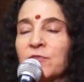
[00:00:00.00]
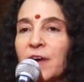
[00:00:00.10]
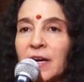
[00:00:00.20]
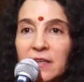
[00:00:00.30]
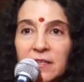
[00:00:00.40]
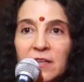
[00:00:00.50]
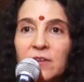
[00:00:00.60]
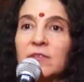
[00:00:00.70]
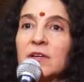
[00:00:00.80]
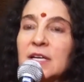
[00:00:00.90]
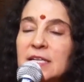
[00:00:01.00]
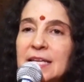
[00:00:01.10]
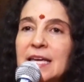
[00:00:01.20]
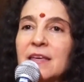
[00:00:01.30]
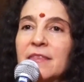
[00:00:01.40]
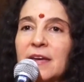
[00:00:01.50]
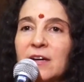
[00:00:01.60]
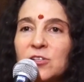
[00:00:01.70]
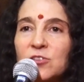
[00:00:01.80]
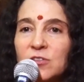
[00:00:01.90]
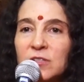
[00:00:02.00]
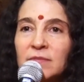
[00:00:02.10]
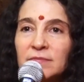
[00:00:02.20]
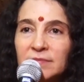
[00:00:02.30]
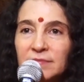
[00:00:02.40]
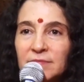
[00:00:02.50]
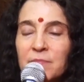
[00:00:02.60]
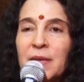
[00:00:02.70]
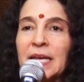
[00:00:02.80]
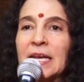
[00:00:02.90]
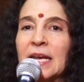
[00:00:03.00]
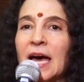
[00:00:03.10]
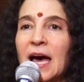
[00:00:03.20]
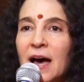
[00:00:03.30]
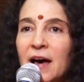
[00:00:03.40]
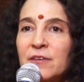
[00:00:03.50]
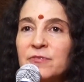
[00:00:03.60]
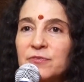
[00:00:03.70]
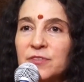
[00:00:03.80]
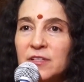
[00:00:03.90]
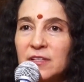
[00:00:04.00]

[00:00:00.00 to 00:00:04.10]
Find, you know, take the extra minute and a half